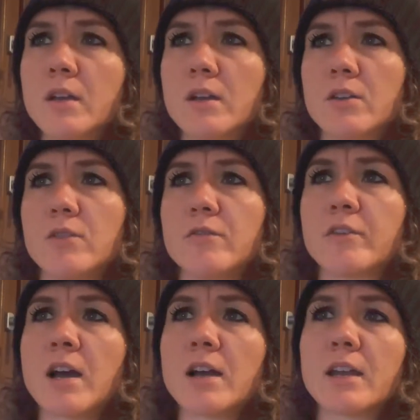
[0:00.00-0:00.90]
You've
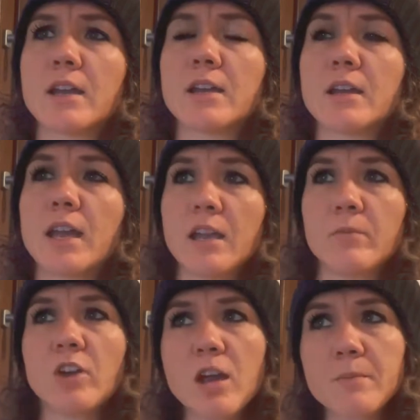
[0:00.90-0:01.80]
got an
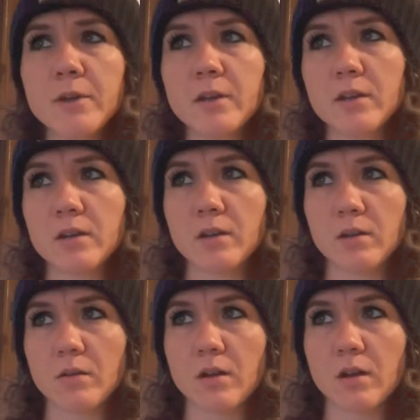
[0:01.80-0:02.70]
AMRAP,
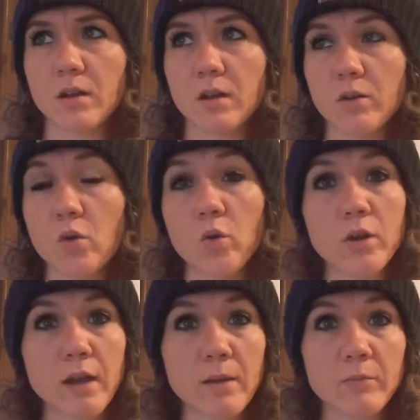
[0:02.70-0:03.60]
a
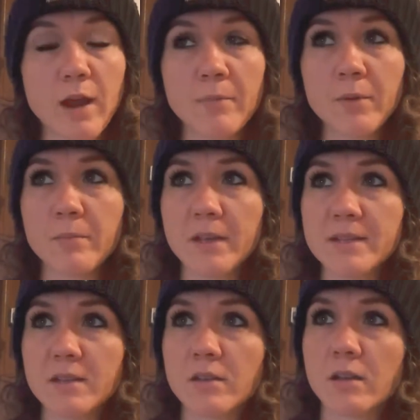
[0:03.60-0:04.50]
core AMRAP
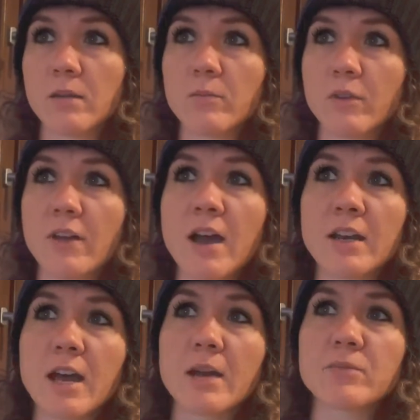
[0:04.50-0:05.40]
basically with
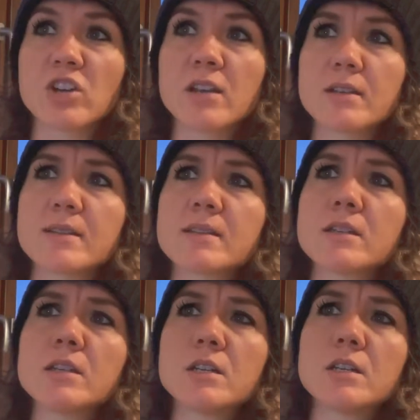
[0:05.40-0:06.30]
odd objects,
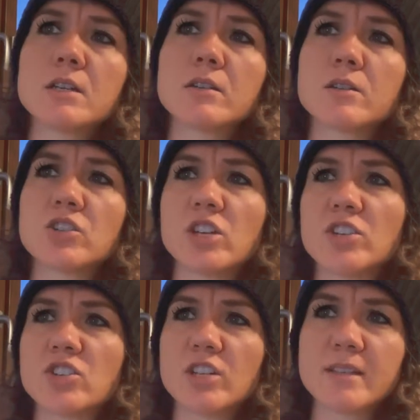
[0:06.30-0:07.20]

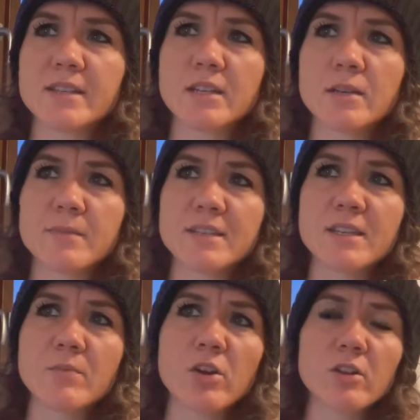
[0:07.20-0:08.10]
GHD sit-ups,
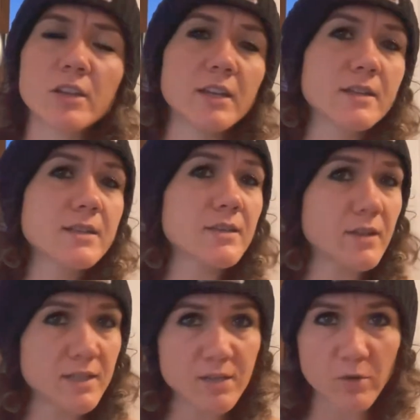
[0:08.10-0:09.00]
D-ball cleans, and
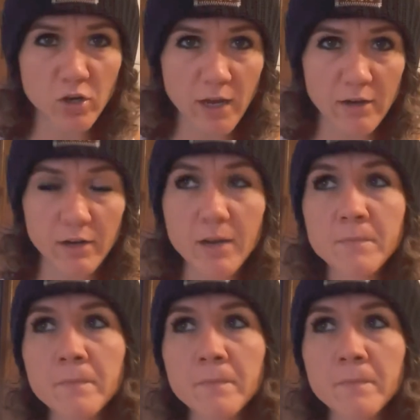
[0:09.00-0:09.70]
then D-ball carry.